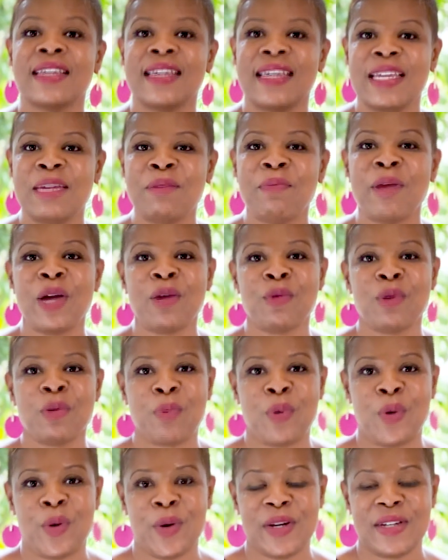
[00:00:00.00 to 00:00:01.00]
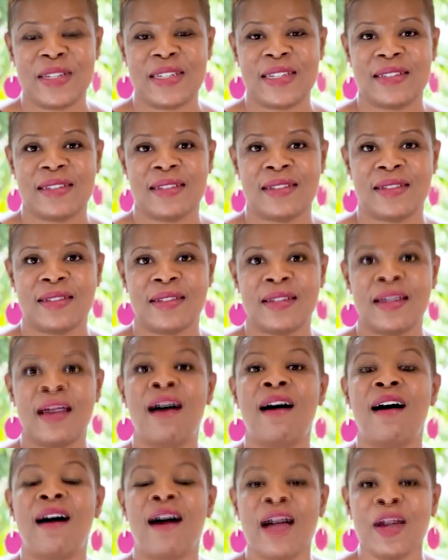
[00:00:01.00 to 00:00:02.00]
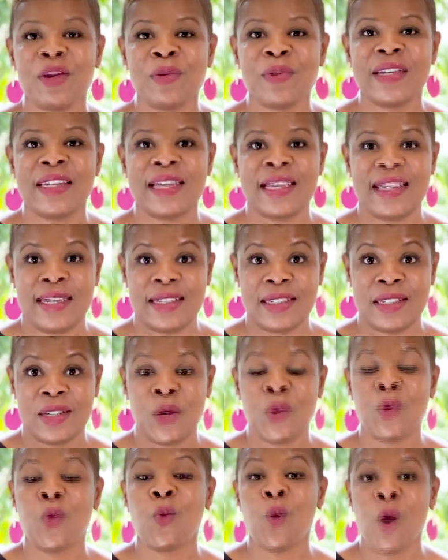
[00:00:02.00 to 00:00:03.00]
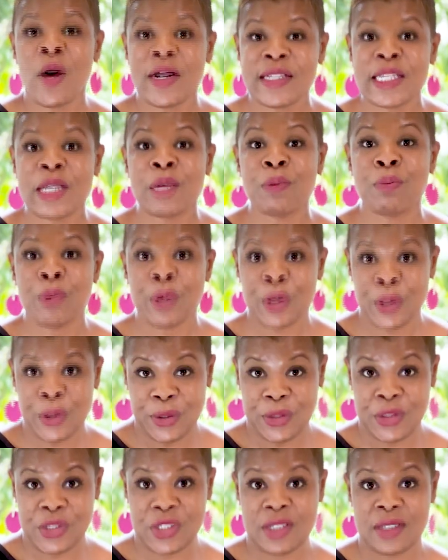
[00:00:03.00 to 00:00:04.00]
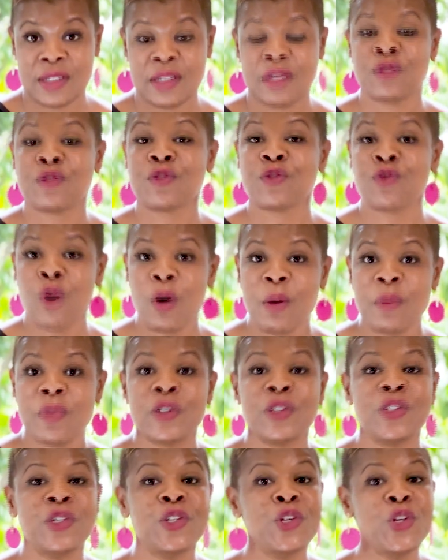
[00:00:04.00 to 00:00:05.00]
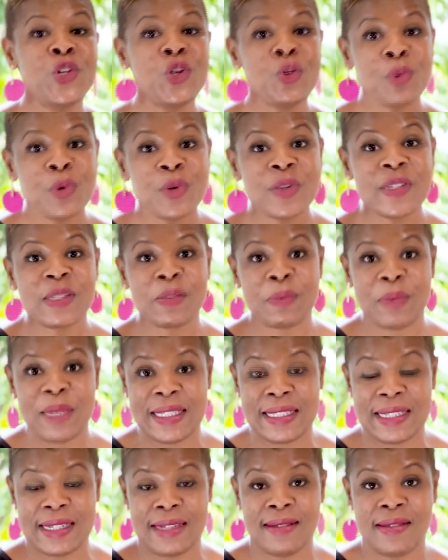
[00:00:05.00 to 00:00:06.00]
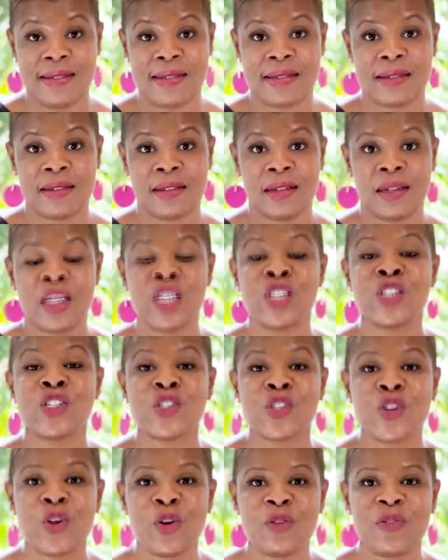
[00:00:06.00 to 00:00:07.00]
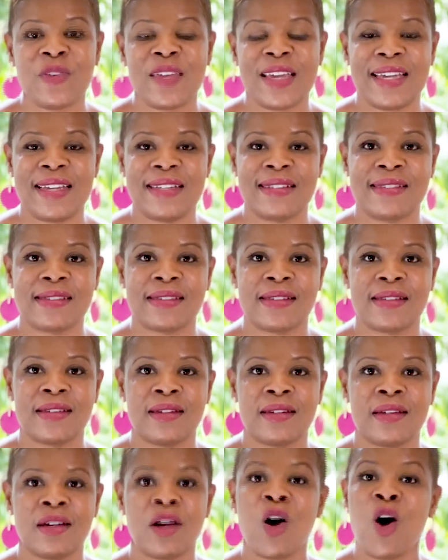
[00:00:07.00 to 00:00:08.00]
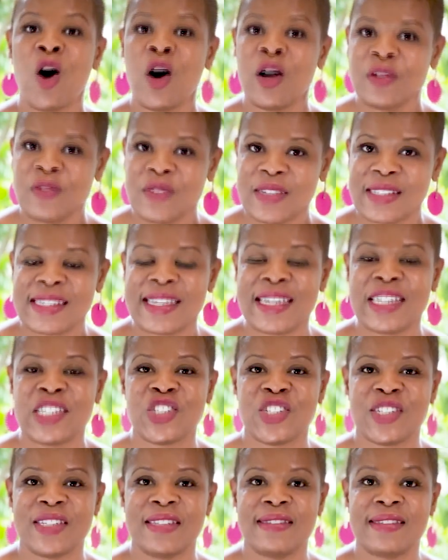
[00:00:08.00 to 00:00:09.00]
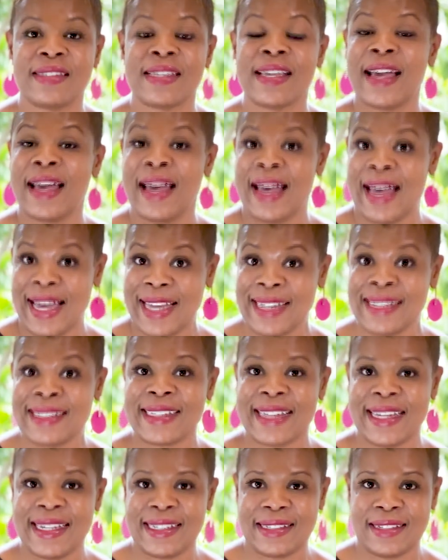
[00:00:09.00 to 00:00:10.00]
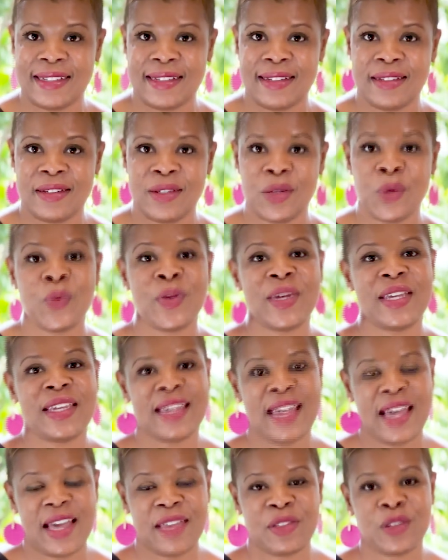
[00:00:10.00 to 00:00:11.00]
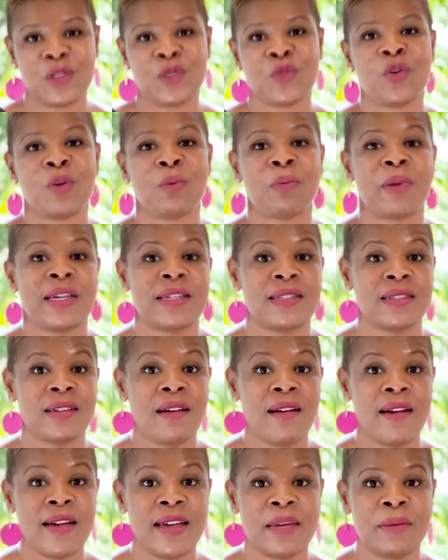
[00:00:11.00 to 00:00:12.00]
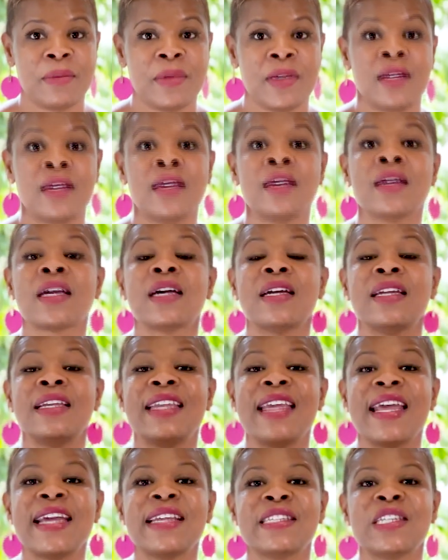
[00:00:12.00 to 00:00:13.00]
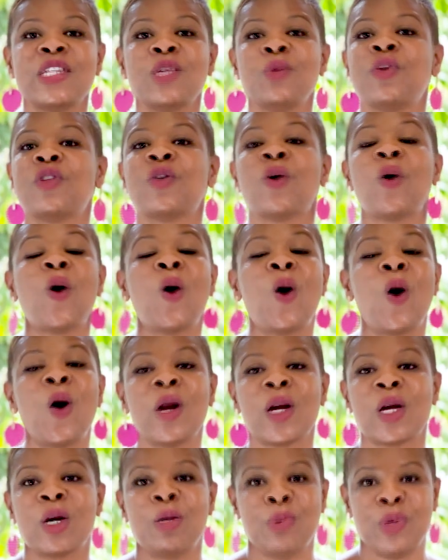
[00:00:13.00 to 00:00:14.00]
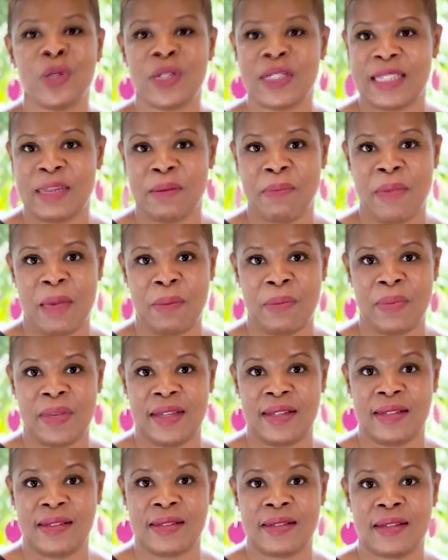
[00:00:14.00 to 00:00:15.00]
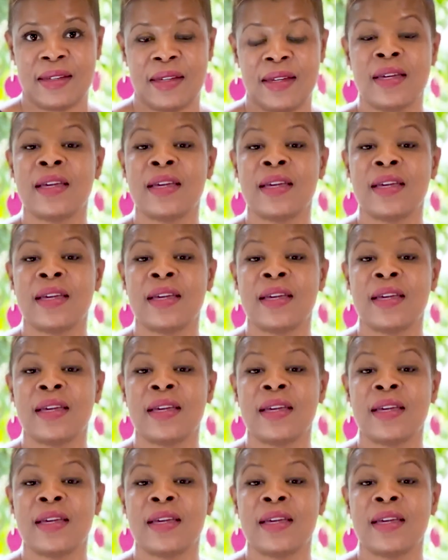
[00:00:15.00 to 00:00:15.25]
In my report, I relayed what emerged from the numerous meetings, surveys, conversations, and data we gathered from my time connecting with all community members